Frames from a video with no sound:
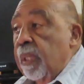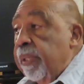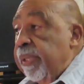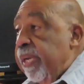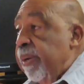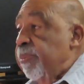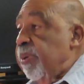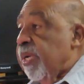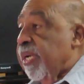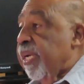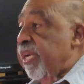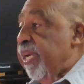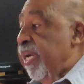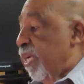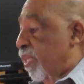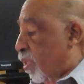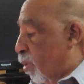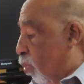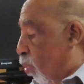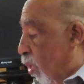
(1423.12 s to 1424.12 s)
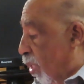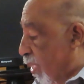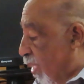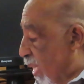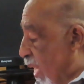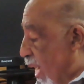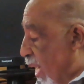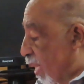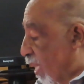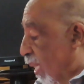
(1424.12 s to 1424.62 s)
Nebuchadnezzar was
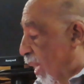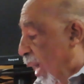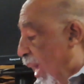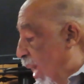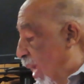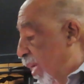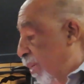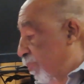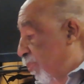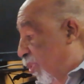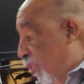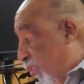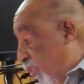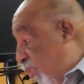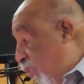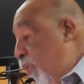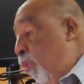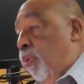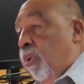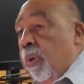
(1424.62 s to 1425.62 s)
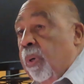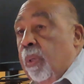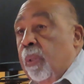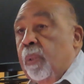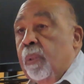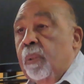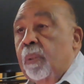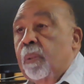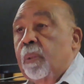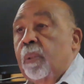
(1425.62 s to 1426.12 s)
not, I am sure,
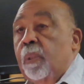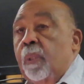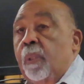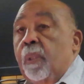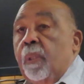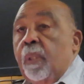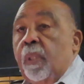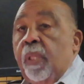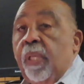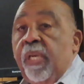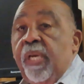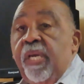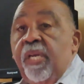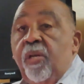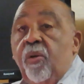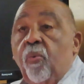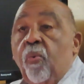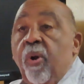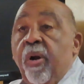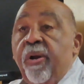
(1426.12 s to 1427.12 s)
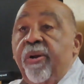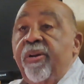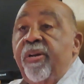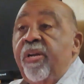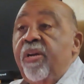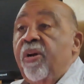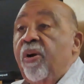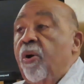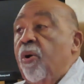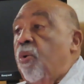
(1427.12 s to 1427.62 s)
anywhere
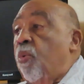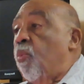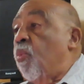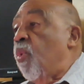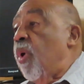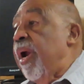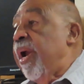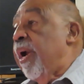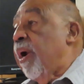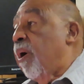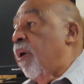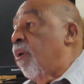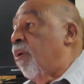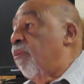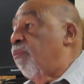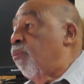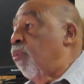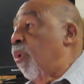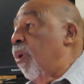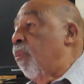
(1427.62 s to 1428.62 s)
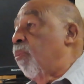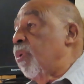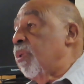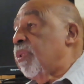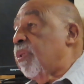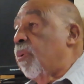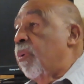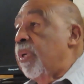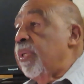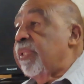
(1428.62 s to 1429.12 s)
near aware of what
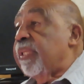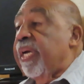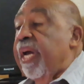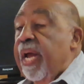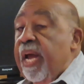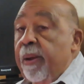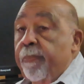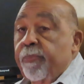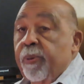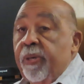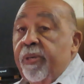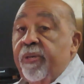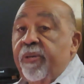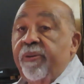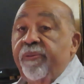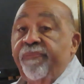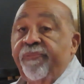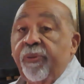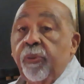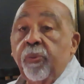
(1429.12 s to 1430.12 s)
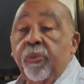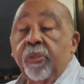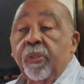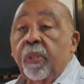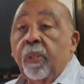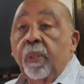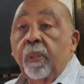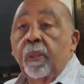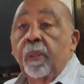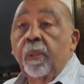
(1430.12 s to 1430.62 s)
was going to happen in the
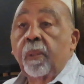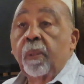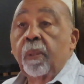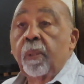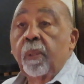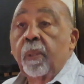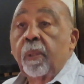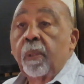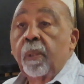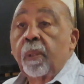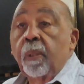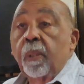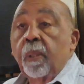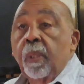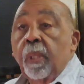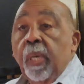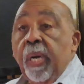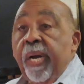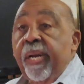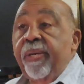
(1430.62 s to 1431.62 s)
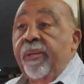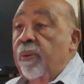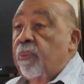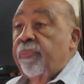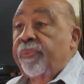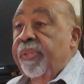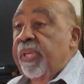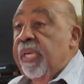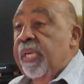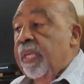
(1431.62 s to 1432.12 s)
future. I
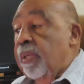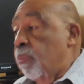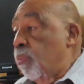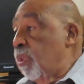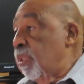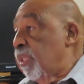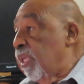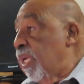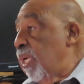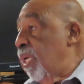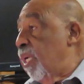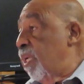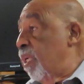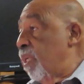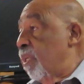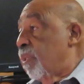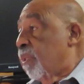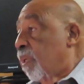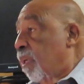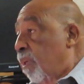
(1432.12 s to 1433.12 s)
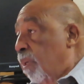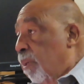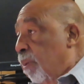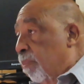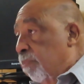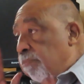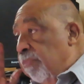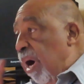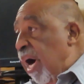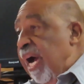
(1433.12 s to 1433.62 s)
don't think it was in his
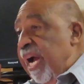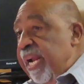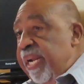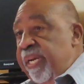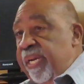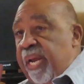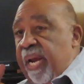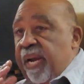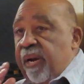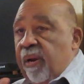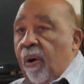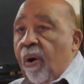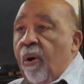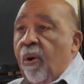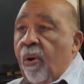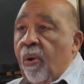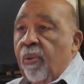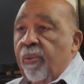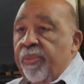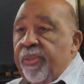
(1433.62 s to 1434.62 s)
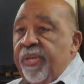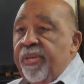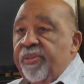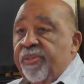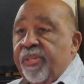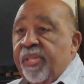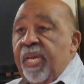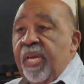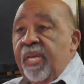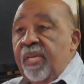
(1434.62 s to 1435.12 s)
mind at all,
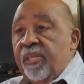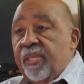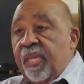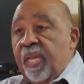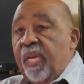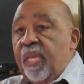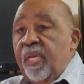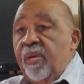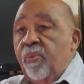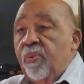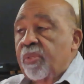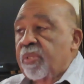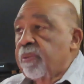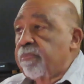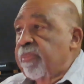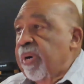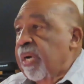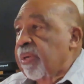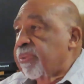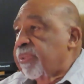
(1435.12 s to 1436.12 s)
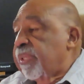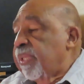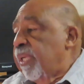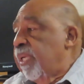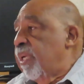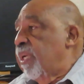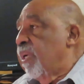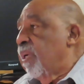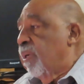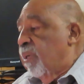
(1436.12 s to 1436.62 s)
these things that he was about to
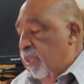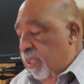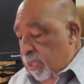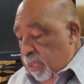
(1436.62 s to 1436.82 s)
hear.